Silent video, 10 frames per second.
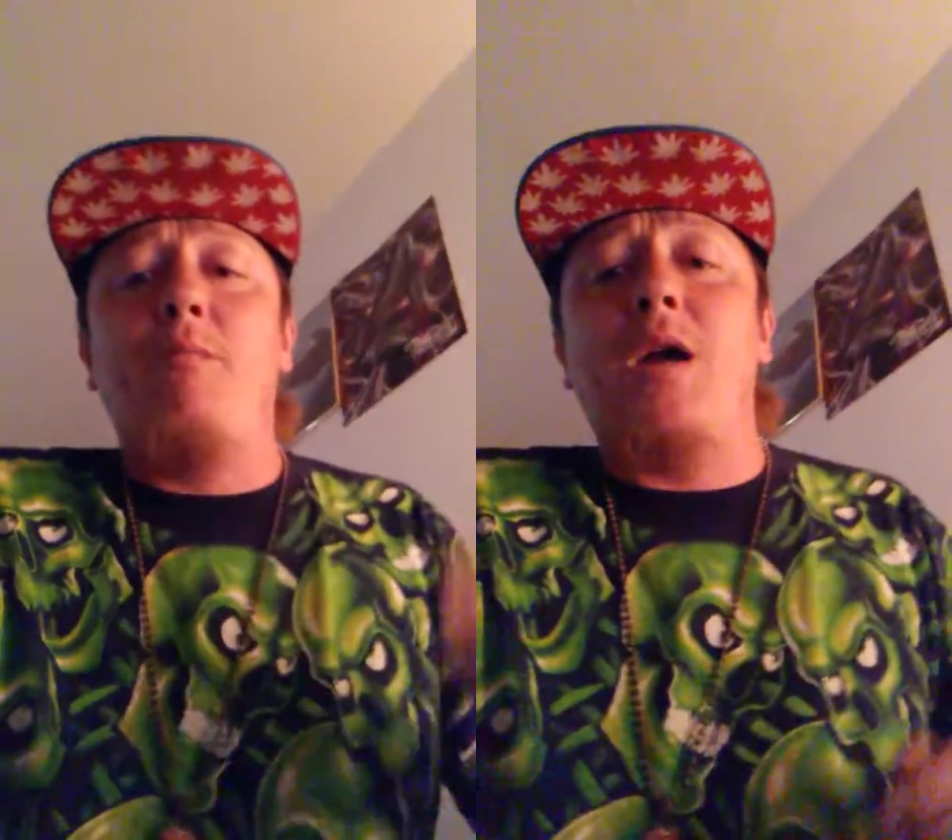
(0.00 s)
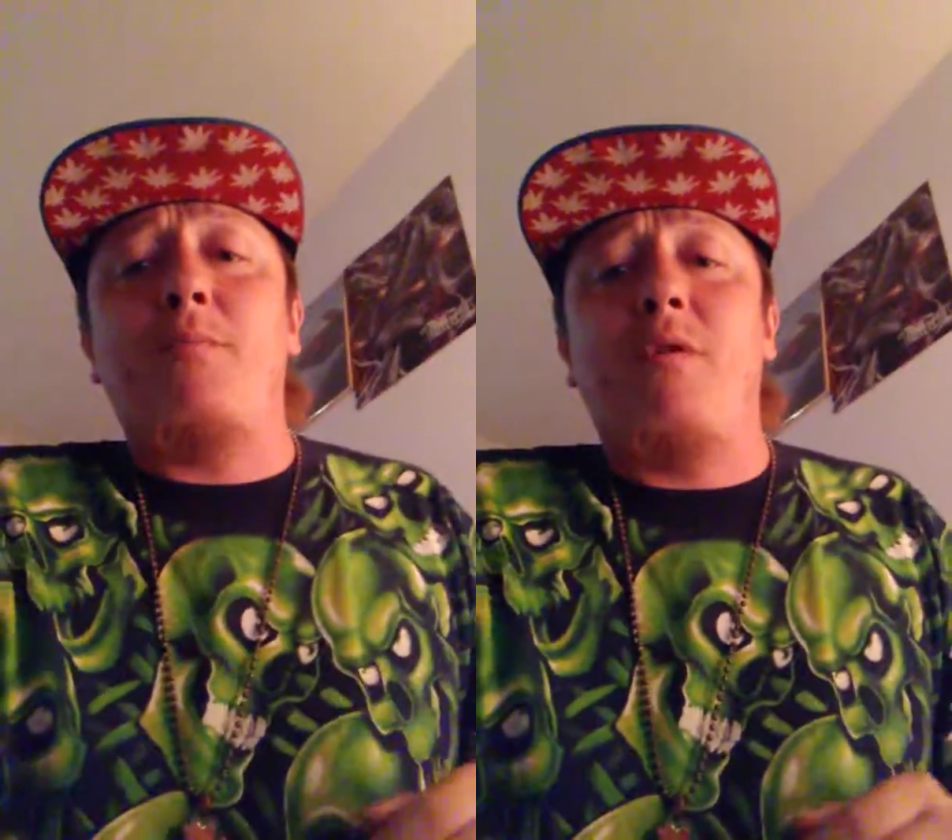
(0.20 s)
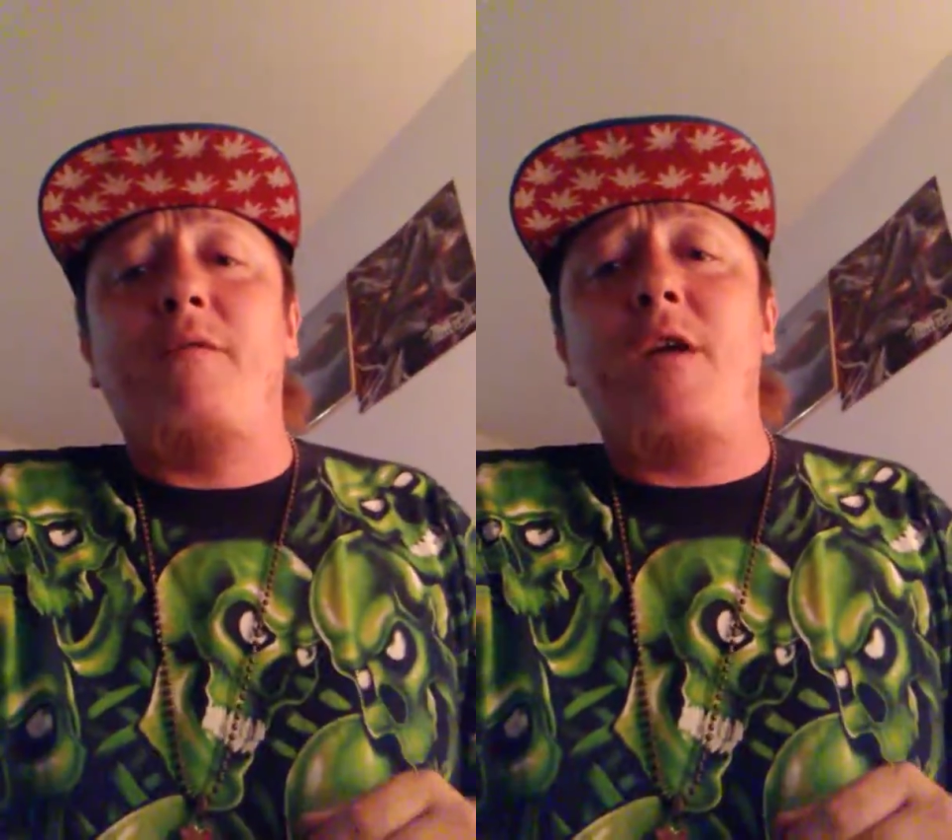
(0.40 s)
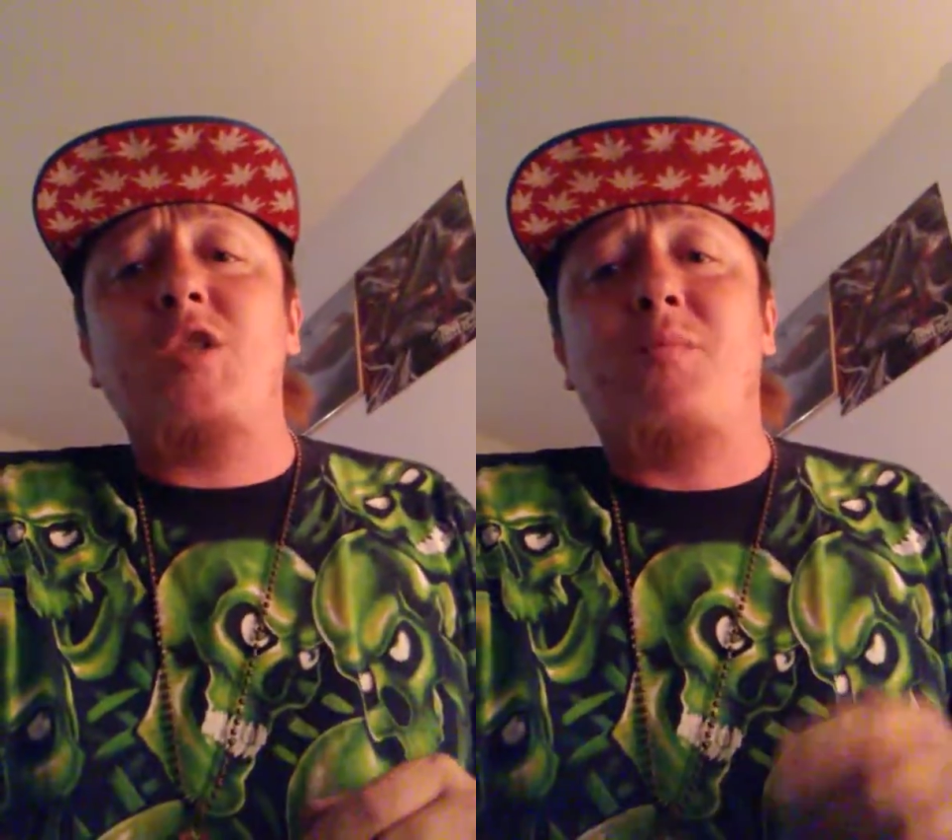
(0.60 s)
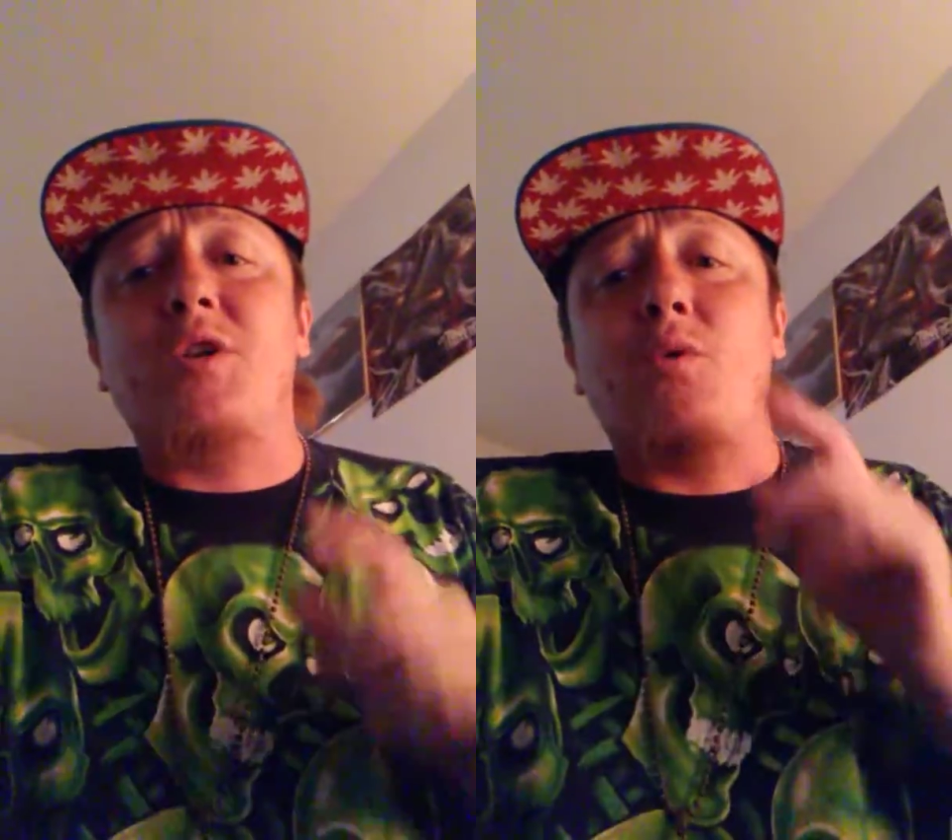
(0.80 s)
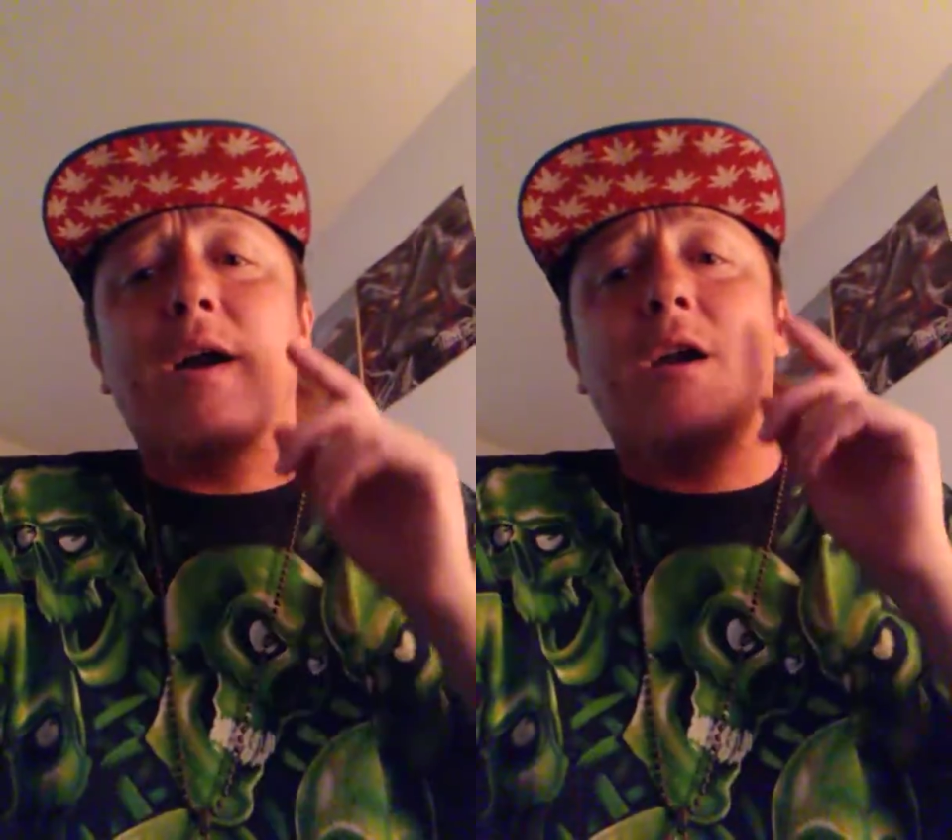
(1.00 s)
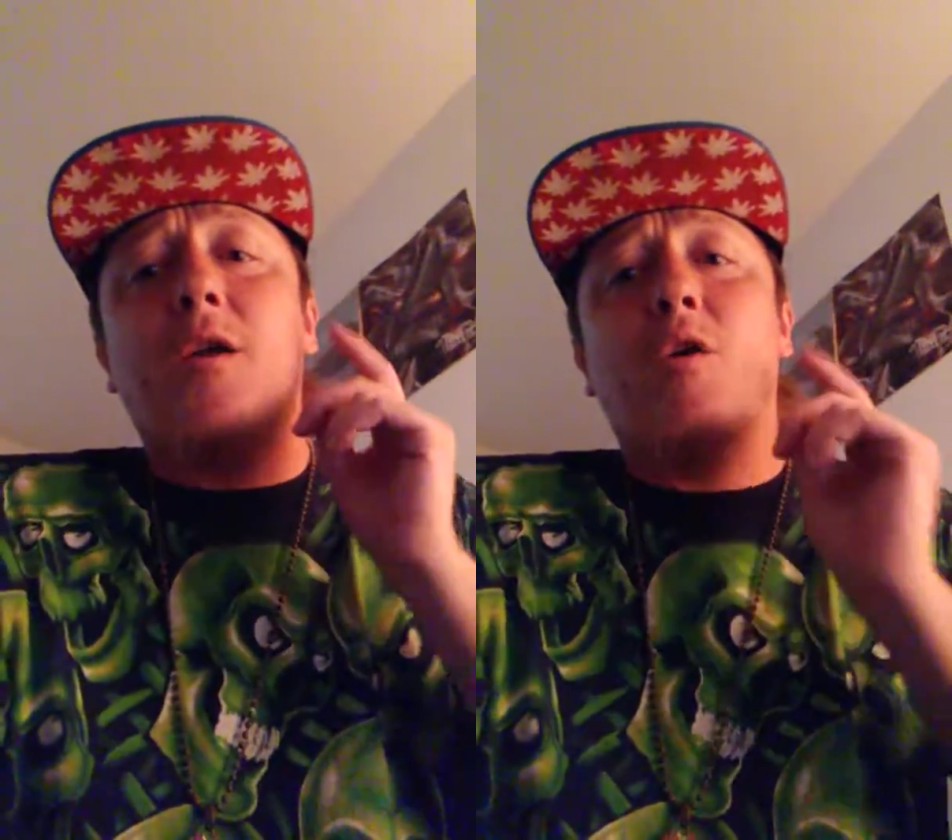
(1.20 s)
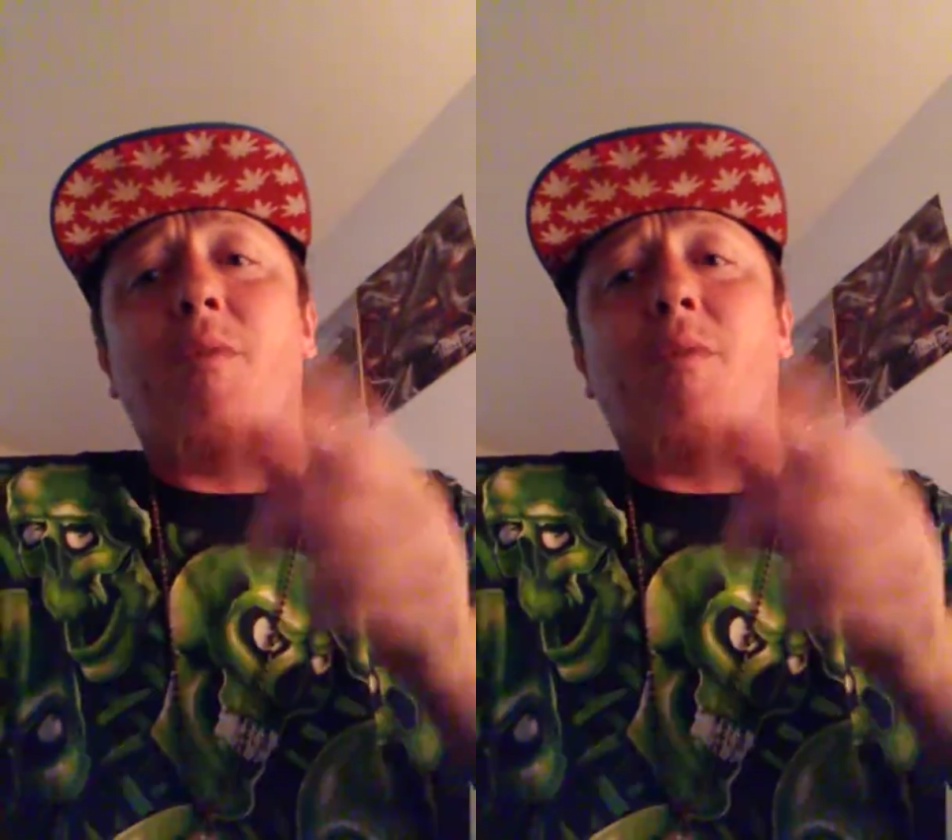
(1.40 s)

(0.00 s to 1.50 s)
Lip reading: me up on Facebook, so I gotta go.